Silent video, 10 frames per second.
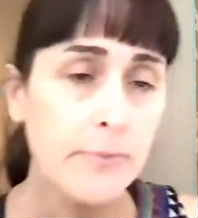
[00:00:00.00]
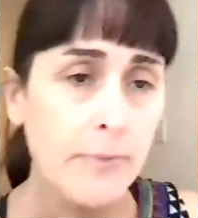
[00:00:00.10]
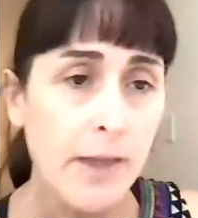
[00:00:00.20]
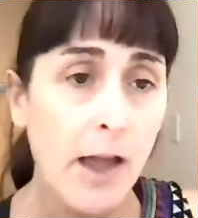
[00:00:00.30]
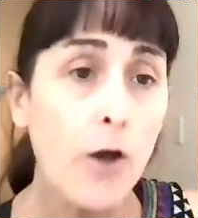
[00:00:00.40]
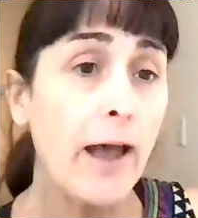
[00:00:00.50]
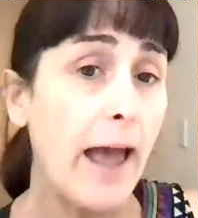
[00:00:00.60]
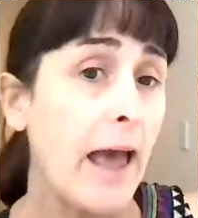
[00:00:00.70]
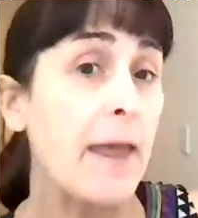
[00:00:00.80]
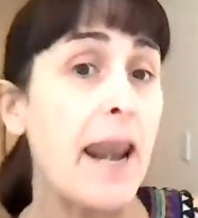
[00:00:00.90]
Okay,
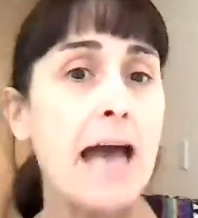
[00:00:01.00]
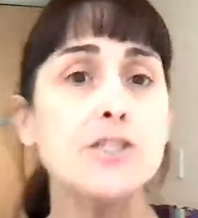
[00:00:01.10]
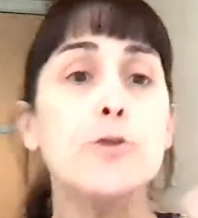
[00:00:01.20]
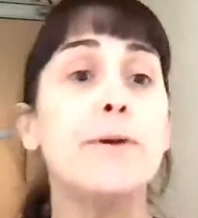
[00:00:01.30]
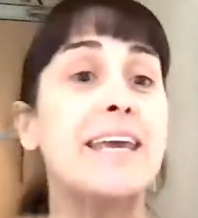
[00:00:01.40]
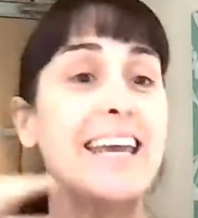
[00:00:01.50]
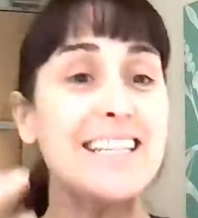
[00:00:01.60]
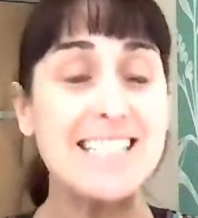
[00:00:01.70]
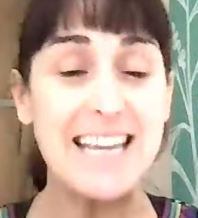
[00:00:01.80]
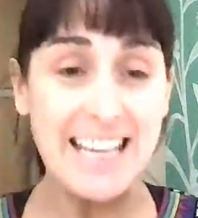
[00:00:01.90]
and then as you begin
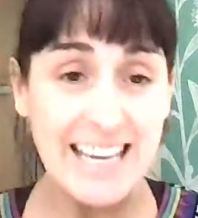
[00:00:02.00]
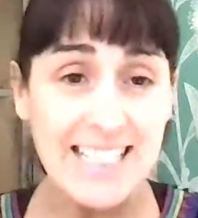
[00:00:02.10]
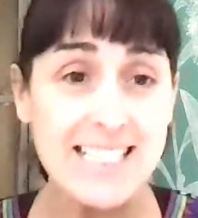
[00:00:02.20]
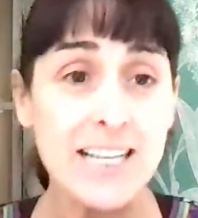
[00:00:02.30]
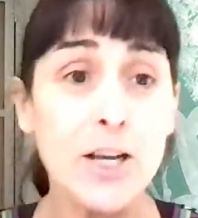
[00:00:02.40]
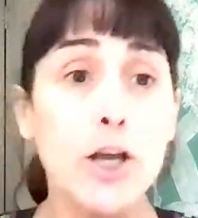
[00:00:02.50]
to eat,